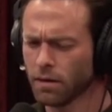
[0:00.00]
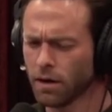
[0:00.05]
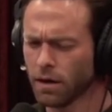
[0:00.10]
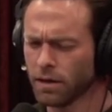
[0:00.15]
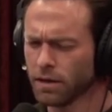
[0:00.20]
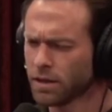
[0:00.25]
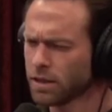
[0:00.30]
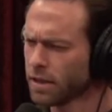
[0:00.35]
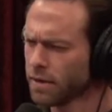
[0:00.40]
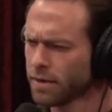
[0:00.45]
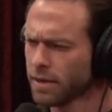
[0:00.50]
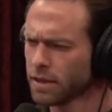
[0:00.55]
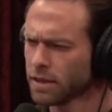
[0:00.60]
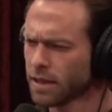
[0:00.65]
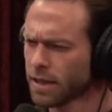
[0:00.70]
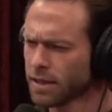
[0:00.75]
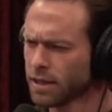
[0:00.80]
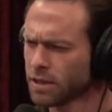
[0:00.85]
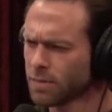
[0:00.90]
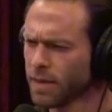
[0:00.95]
Are you
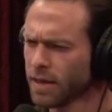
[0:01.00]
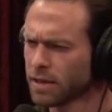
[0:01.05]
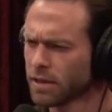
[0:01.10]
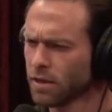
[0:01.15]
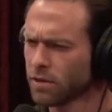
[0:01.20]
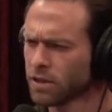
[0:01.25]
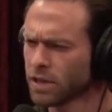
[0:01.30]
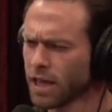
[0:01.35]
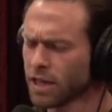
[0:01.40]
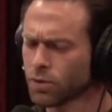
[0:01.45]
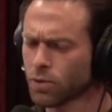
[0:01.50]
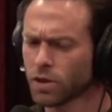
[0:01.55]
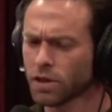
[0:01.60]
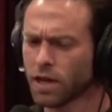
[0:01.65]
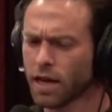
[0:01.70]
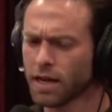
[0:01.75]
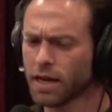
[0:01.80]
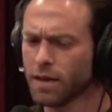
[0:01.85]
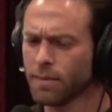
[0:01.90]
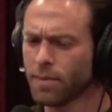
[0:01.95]
serious? Like, this makes no sense. We're
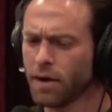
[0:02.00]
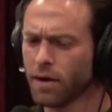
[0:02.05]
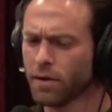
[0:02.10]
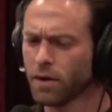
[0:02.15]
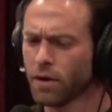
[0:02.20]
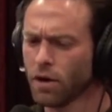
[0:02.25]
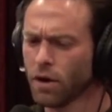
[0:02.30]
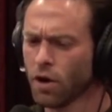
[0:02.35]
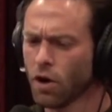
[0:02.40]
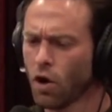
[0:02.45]
talking about